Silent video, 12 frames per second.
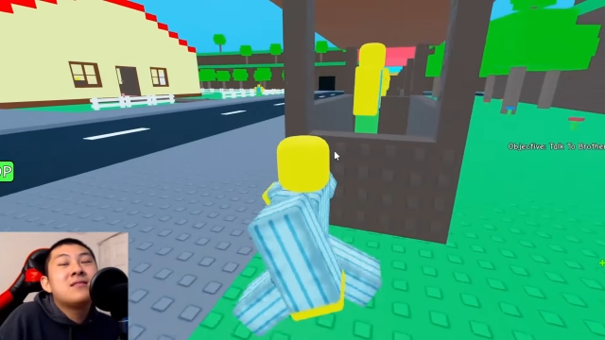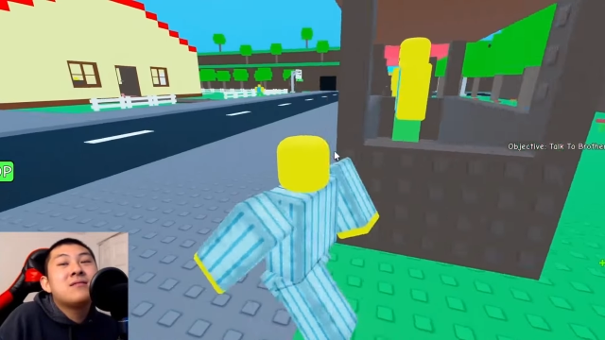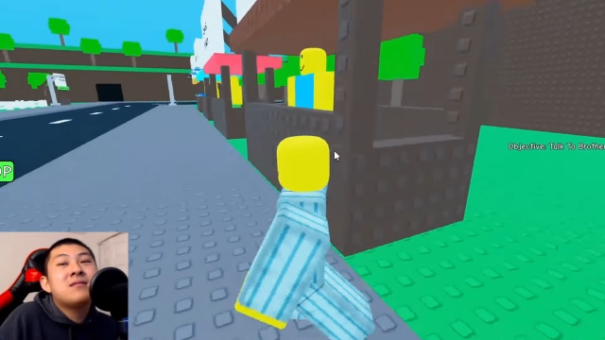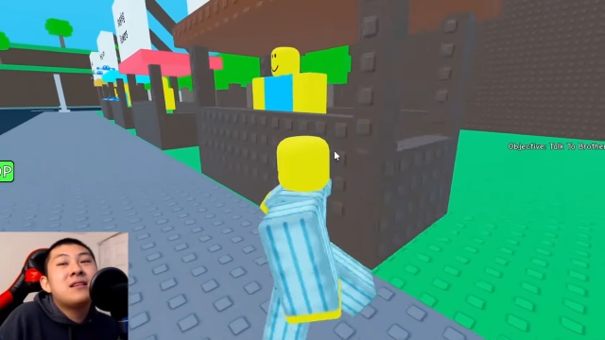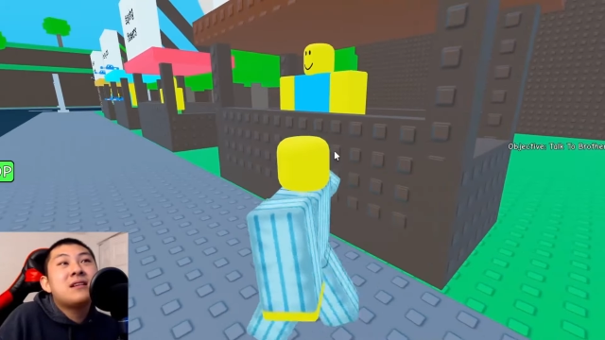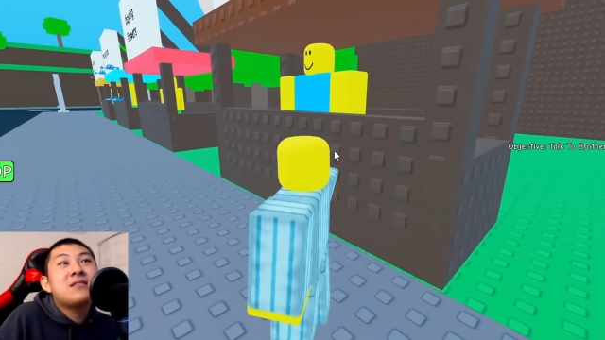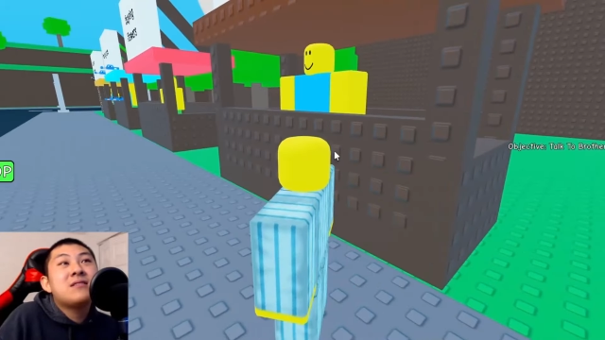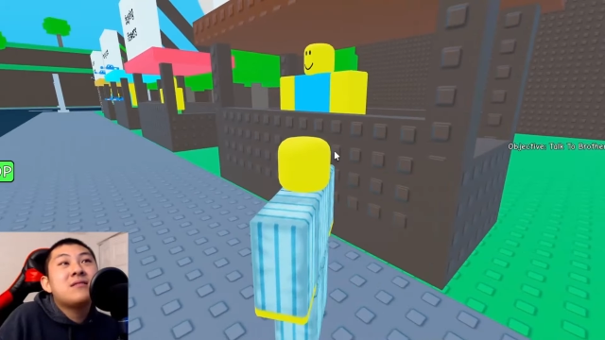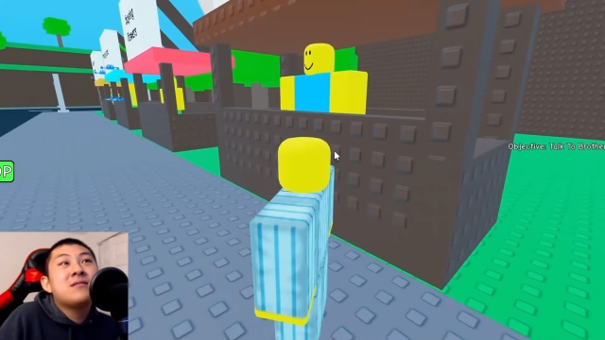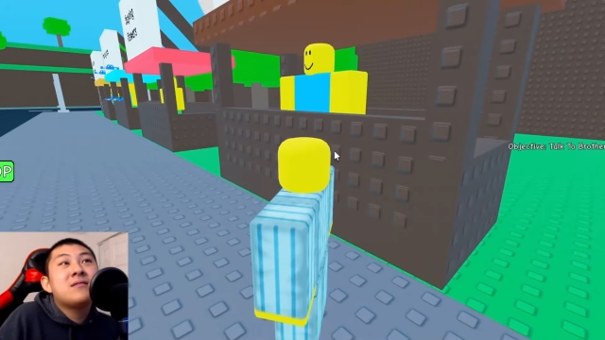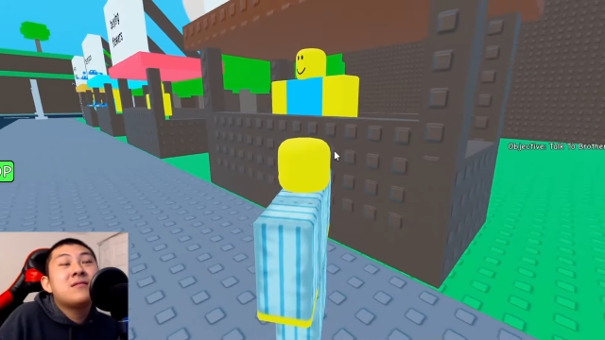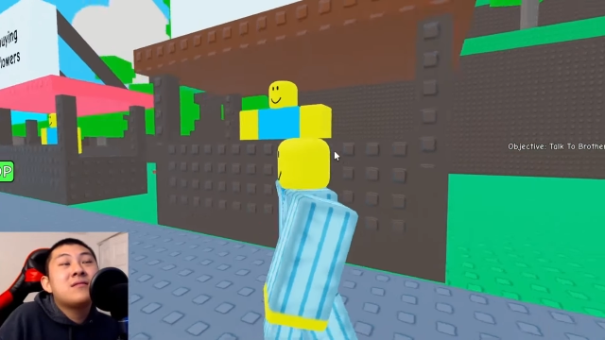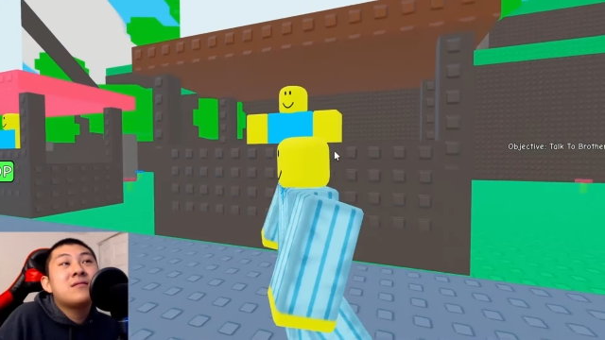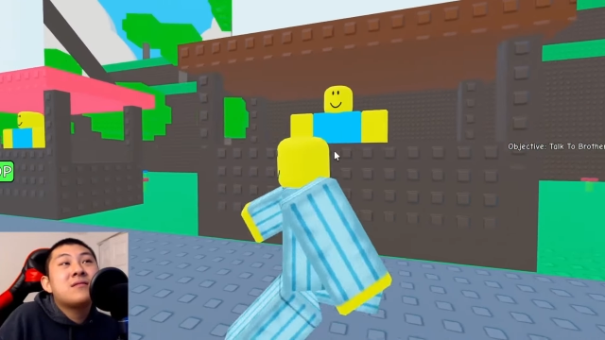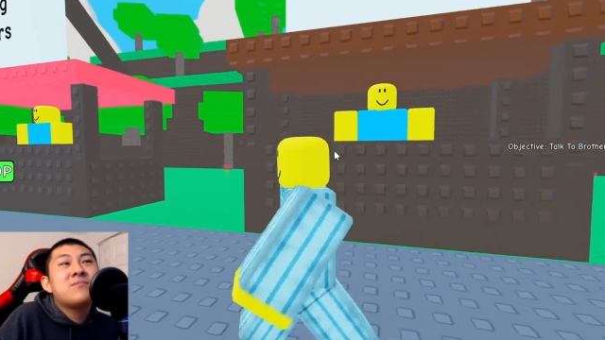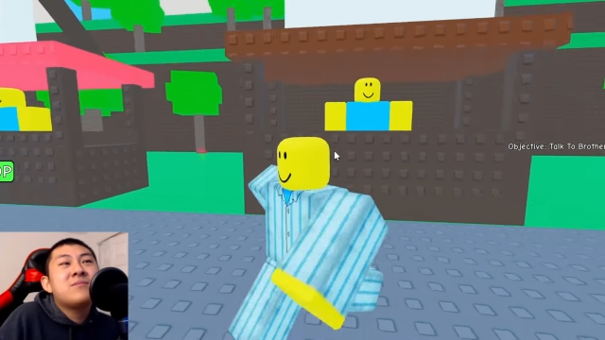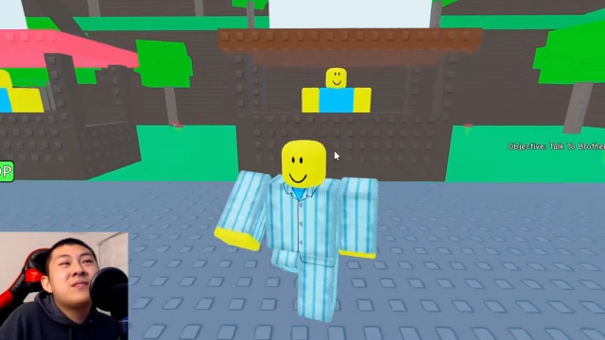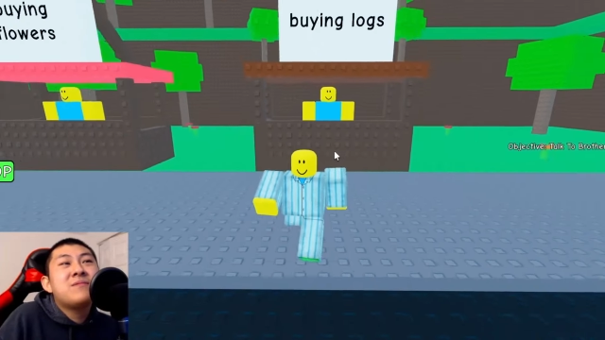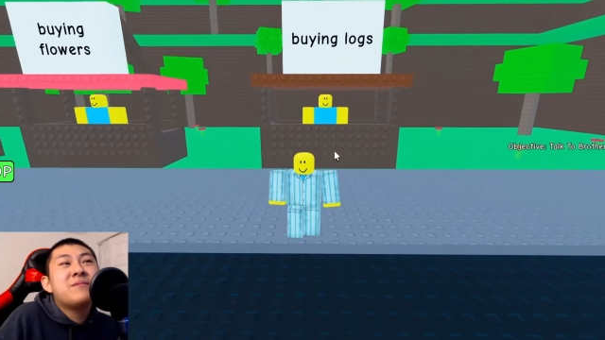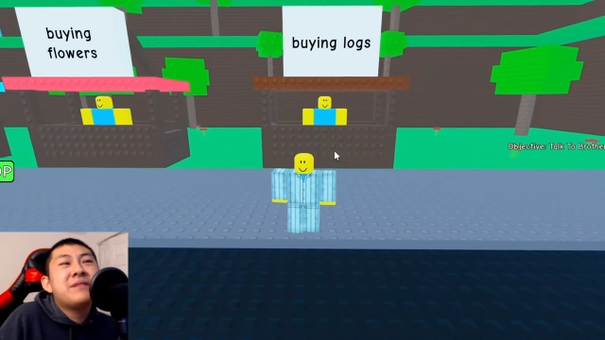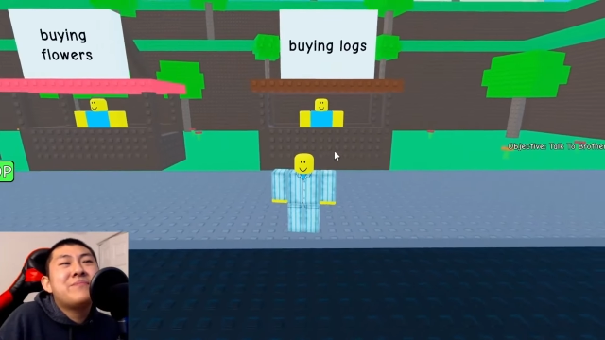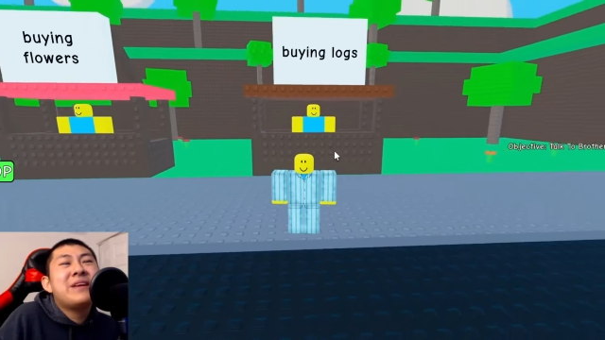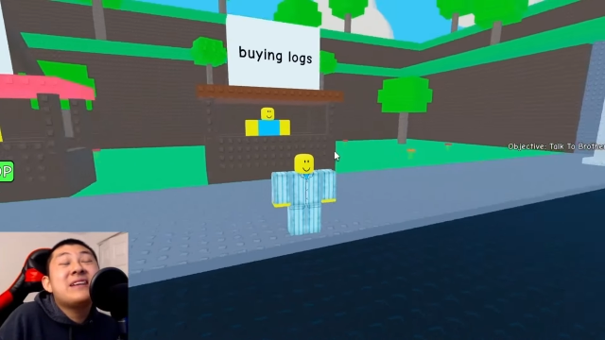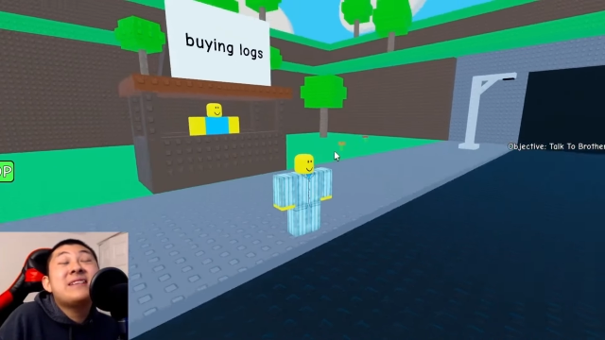Like, and
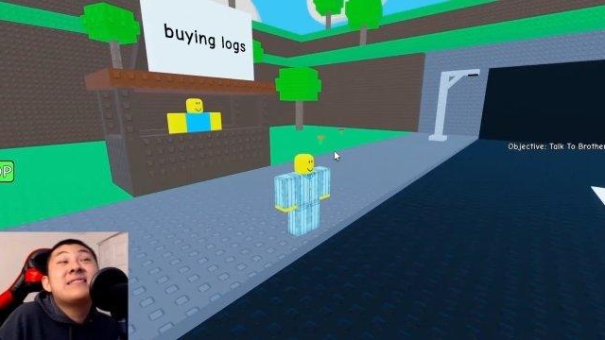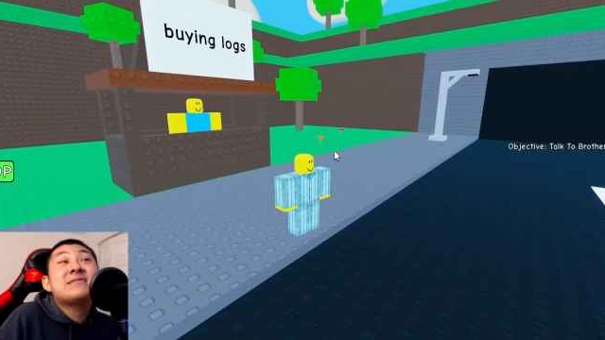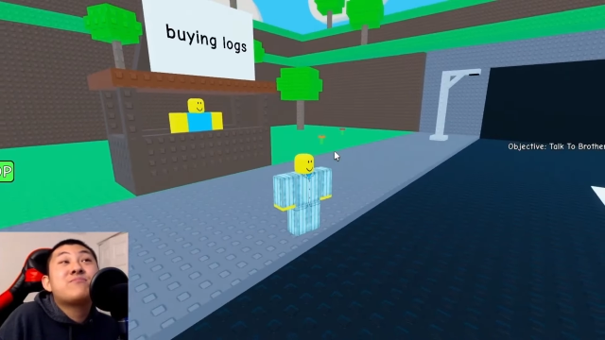then Pekka is